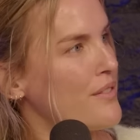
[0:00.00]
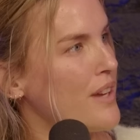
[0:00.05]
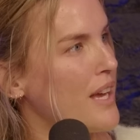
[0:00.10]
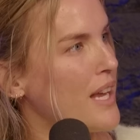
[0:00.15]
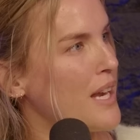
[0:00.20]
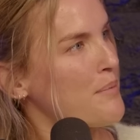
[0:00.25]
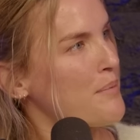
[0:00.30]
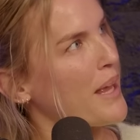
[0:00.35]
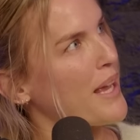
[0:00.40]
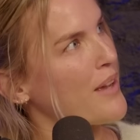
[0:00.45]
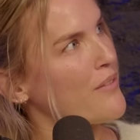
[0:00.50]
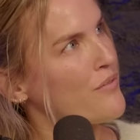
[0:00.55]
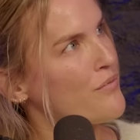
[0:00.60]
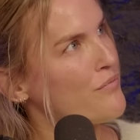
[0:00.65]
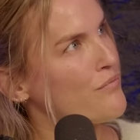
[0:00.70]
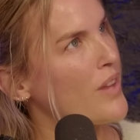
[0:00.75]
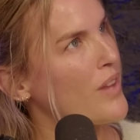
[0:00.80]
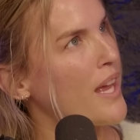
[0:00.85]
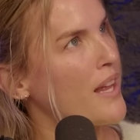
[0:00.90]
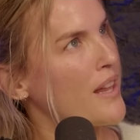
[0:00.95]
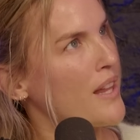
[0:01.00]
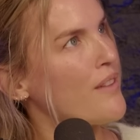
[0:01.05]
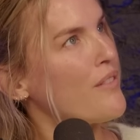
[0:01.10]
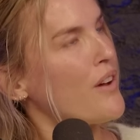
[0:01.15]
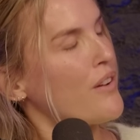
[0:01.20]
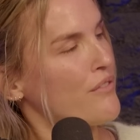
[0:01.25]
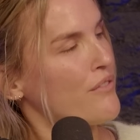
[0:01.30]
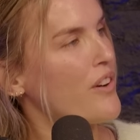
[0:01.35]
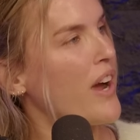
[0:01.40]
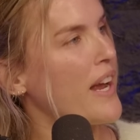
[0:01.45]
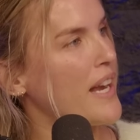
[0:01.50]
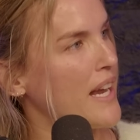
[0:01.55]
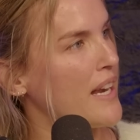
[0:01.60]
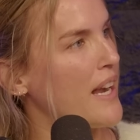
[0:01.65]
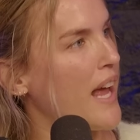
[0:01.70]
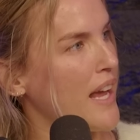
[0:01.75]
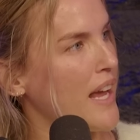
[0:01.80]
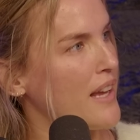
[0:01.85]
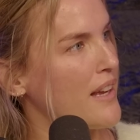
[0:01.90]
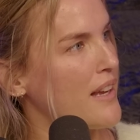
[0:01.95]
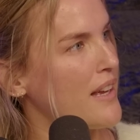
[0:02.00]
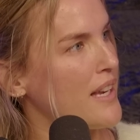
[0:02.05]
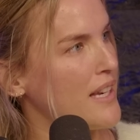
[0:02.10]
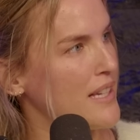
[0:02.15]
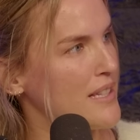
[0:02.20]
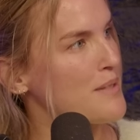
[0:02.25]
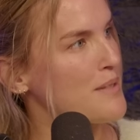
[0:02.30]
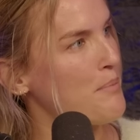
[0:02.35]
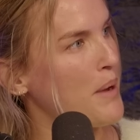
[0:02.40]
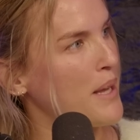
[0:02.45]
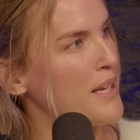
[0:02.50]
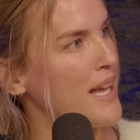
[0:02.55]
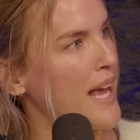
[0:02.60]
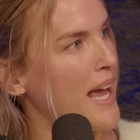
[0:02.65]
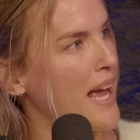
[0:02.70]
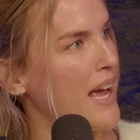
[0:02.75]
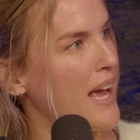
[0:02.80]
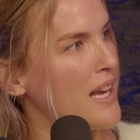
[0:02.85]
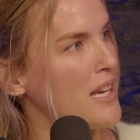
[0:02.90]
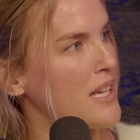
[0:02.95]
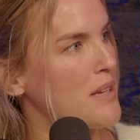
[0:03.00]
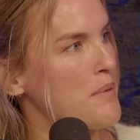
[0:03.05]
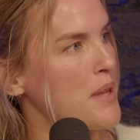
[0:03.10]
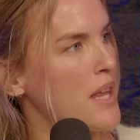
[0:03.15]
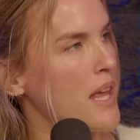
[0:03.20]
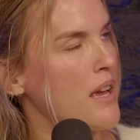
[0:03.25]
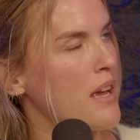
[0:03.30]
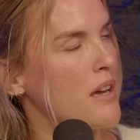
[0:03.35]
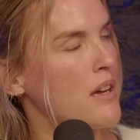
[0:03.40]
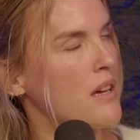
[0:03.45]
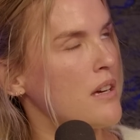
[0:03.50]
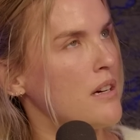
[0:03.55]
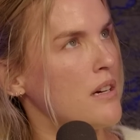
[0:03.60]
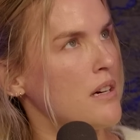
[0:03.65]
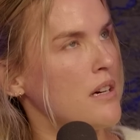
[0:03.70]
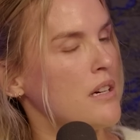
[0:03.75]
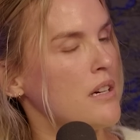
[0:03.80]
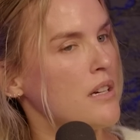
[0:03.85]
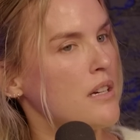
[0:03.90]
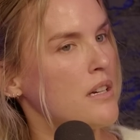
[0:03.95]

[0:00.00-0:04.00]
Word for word: And I'm like, mm, "I leave on Friday night, and it's Monday." And he'd be like, "Ugh."